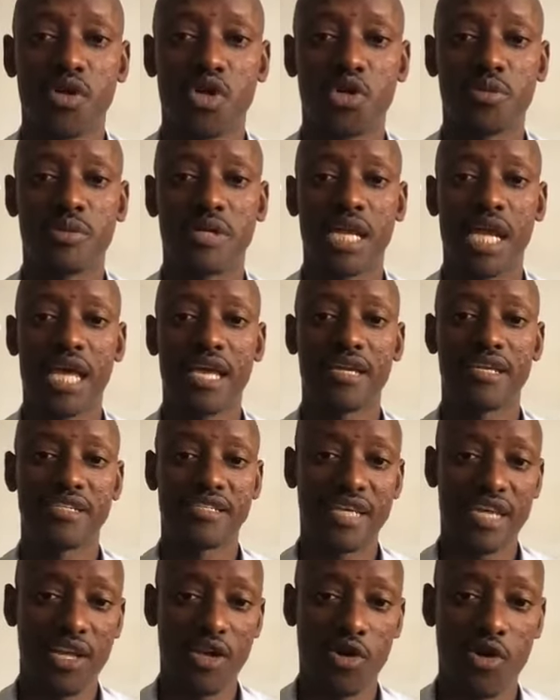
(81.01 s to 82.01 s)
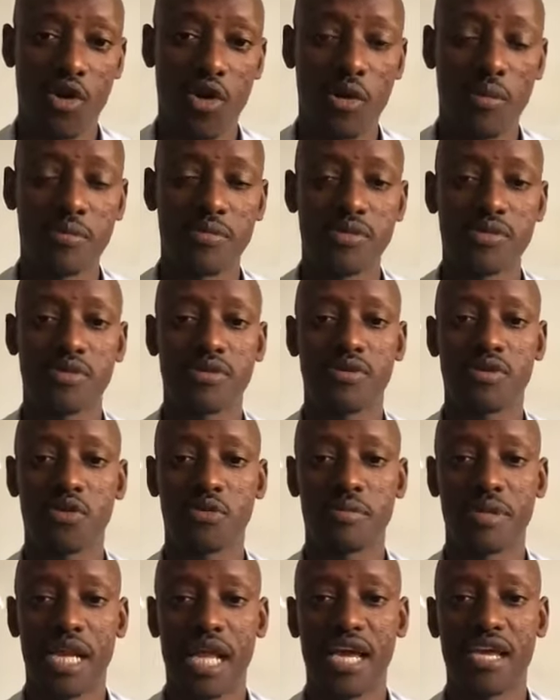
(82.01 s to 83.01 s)
could be lying in telecoms, you
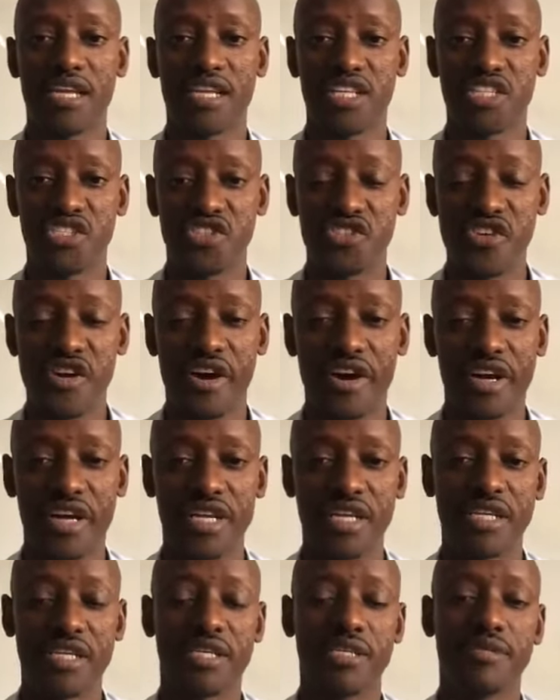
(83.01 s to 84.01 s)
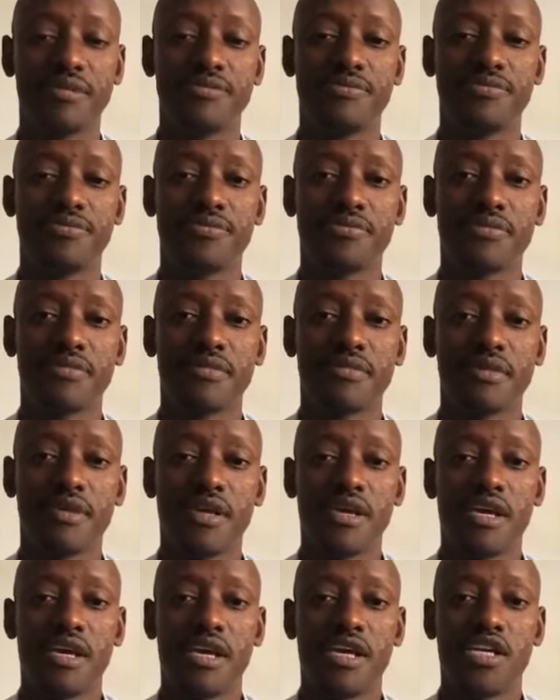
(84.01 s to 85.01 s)
could be lying in
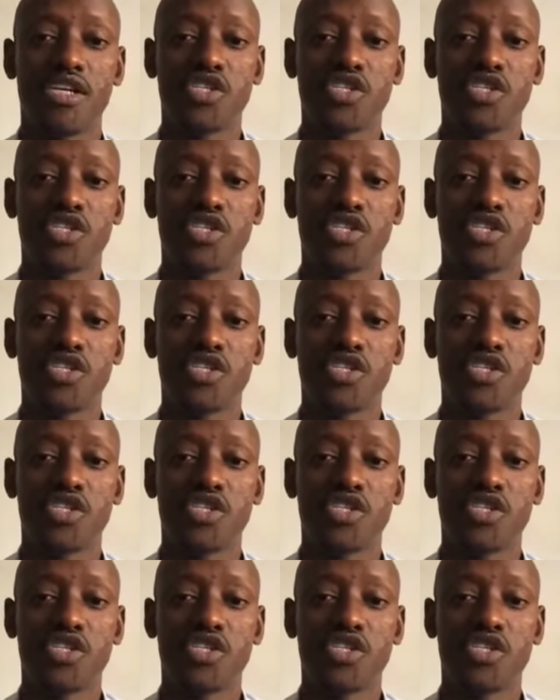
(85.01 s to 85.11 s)
engineering.